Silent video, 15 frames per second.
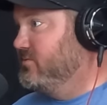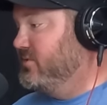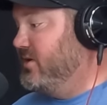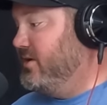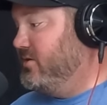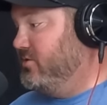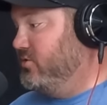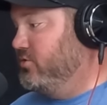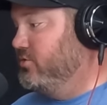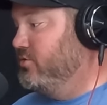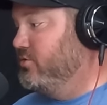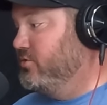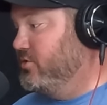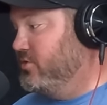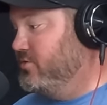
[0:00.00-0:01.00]
that
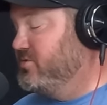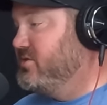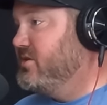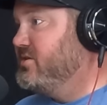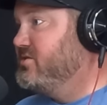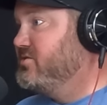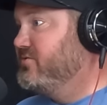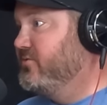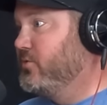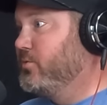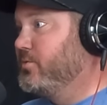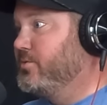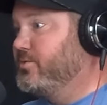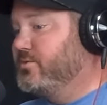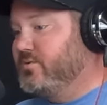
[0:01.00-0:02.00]
use this
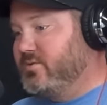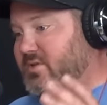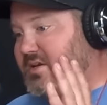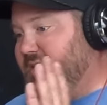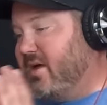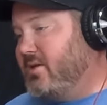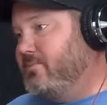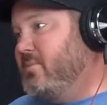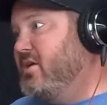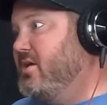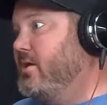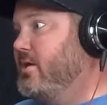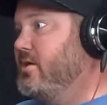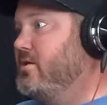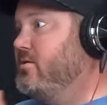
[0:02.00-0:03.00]
for the Ned
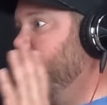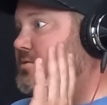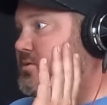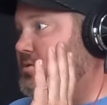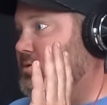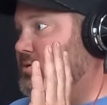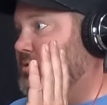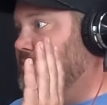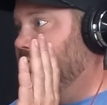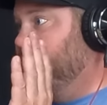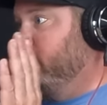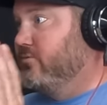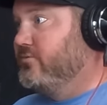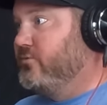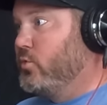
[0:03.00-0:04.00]
Meakey
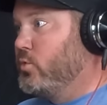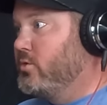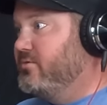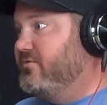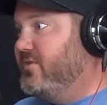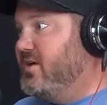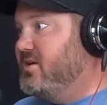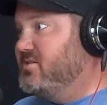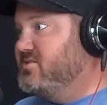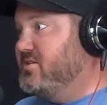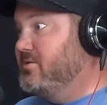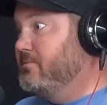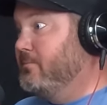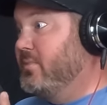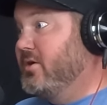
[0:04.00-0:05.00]
forward
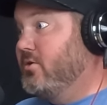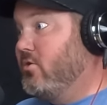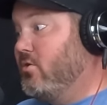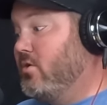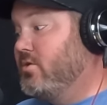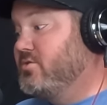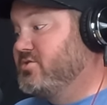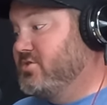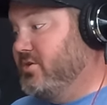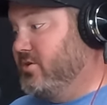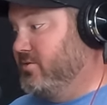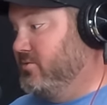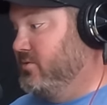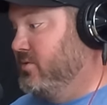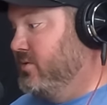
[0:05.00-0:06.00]
facing. But
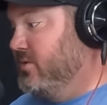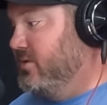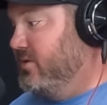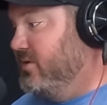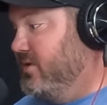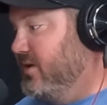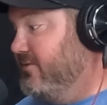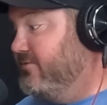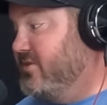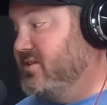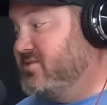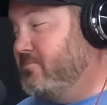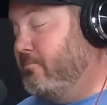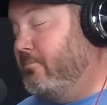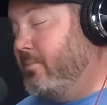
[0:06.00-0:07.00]
also, if
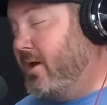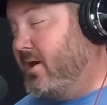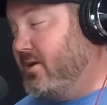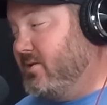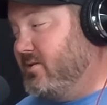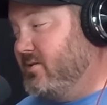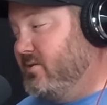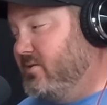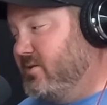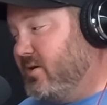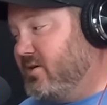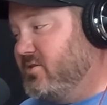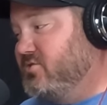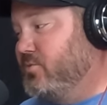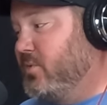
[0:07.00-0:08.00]
this bait
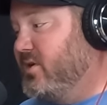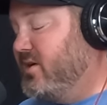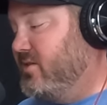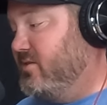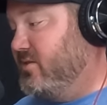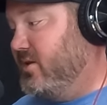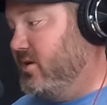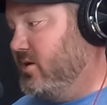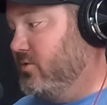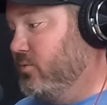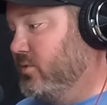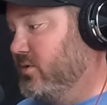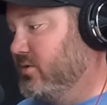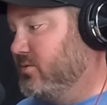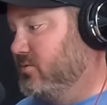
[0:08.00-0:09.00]
does what I think
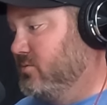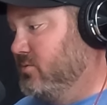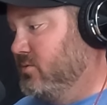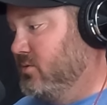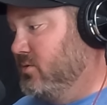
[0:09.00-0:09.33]
it will,